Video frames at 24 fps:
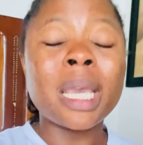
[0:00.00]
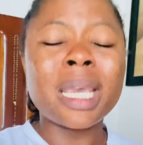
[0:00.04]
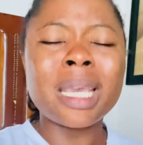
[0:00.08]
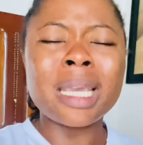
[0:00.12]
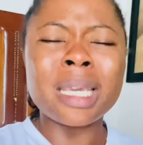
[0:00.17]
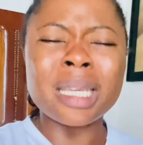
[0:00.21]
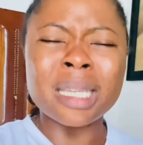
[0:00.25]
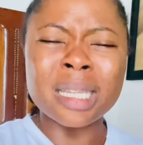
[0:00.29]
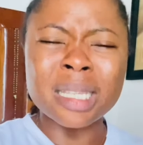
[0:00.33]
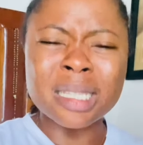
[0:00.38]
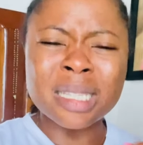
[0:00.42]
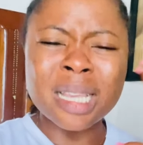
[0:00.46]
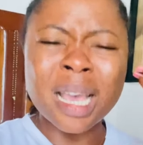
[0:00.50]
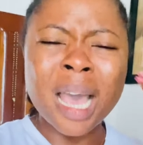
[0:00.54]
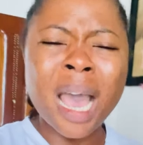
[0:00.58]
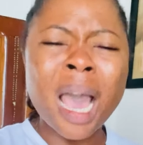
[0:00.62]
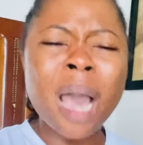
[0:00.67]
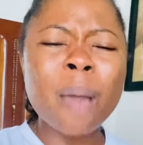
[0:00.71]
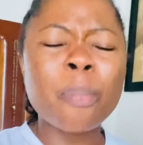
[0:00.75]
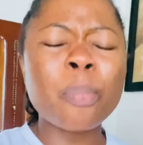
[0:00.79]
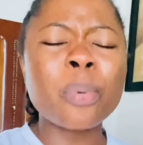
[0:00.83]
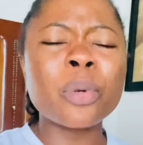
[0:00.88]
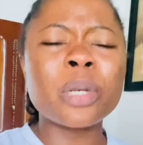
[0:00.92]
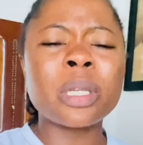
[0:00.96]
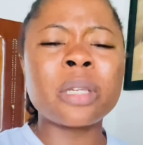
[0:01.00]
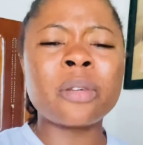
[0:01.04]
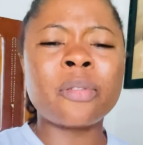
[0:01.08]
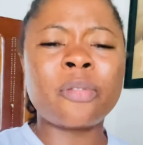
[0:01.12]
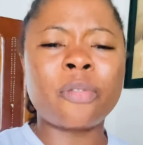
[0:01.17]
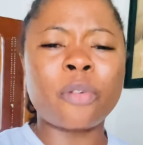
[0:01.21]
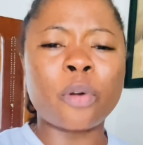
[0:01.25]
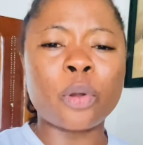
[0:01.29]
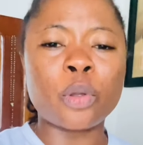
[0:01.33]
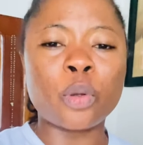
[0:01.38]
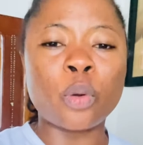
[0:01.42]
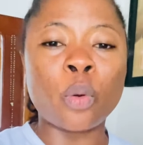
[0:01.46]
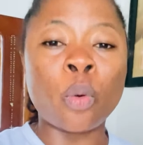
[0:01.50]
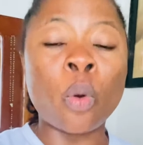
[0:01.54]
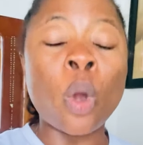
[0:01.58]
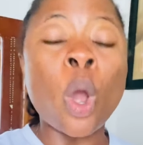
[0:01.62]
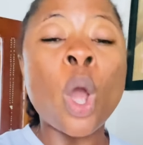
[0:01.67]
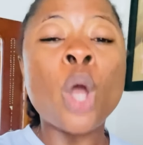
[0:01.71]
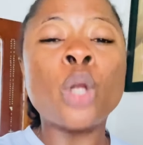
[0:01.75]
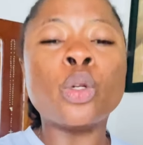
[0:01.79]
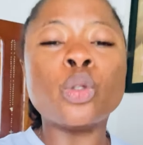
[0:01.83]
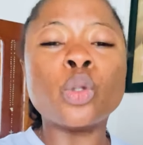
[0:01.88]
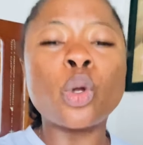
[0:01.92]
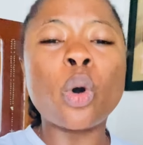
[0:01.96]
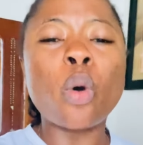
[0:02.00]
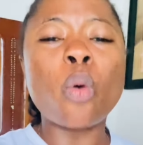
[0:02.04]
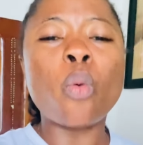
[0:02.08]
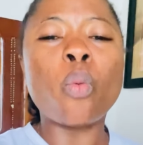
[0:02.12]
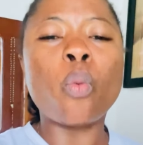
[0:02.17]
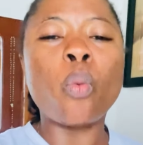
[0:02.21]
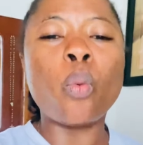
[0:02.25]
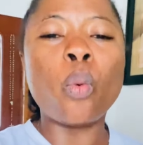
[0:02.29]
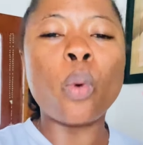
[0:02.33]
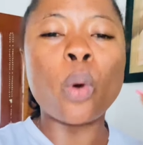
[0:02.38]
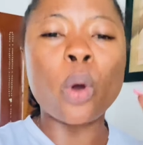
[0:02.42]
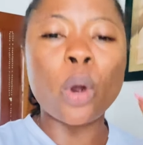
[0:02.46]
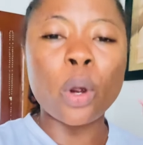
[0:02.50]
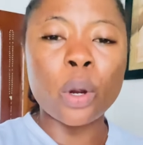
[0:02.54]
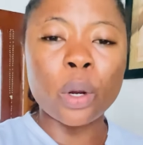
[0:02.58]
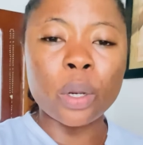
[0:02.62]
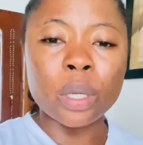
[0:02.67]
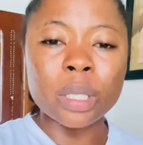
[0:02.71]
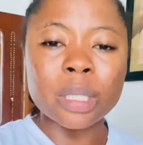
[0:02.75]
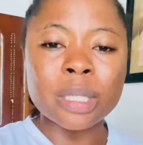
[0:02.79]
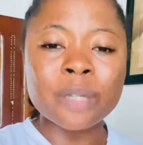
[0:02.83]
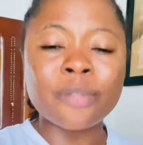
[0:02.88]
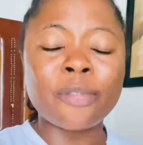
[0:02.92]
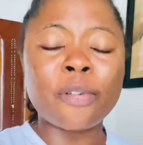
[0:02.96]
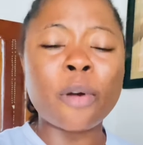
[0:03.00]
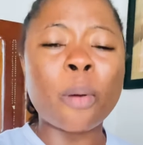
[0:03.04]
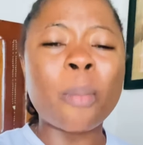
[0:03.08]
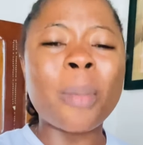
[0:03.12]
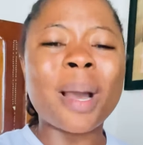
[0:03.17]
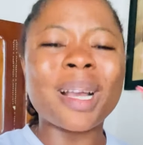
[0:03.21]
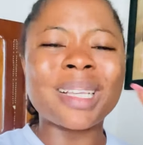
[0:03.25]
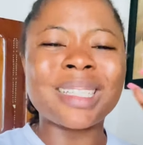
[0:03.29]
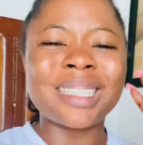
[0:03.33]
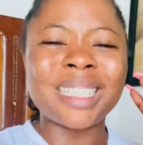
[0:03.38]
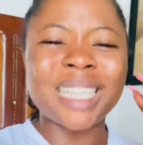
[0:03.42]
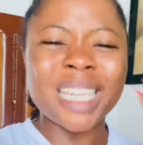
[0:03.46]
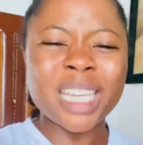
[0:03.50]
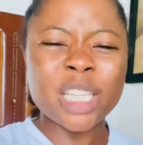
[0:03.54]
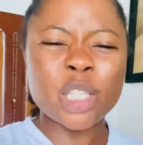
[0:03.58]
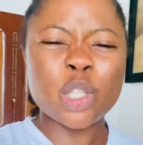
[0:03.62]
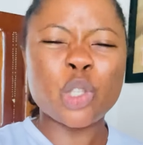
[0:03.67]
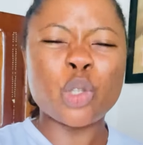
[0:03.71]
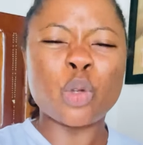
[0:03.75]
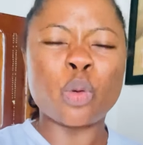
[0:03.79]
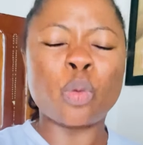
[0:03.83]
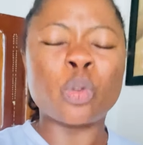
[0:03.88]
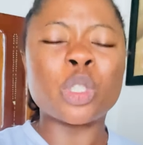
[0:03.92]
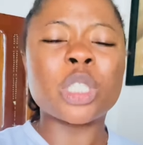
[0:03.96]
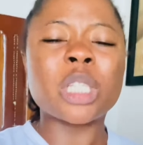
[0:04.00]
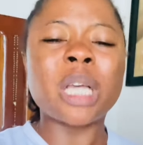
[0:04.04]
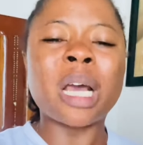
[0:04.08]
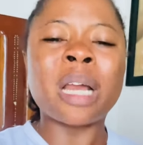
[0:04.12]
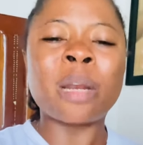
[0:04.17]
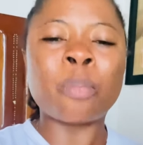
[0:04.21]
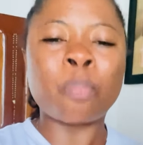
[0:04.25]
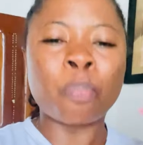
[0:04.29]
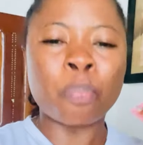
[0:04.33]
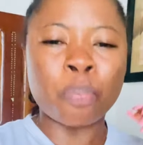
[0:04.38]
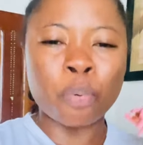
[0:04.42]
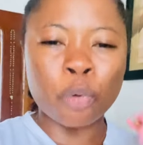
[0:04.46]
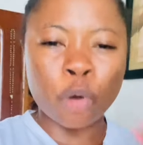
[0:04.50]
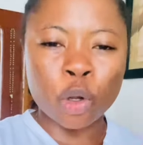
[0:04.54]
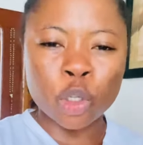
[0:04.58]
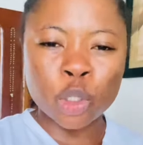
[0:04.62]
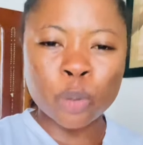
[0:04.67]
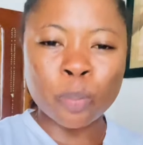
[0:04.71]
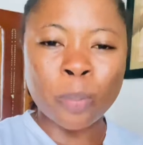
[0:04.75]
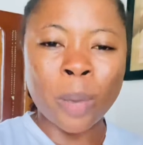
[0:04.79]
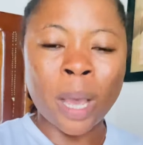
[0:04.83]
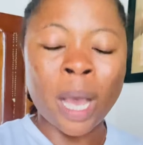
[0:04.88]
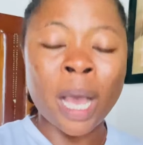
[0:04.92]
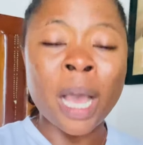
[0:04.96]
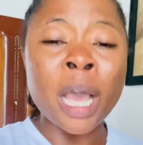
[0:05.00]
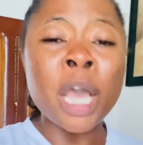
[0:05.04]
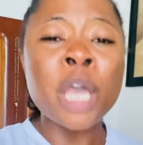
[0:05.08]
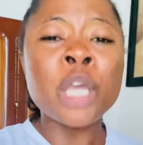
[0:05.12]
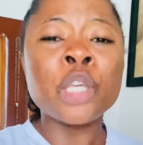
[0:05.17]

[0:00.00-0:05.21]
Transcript: It is happening for you. No words form against you shall prosper.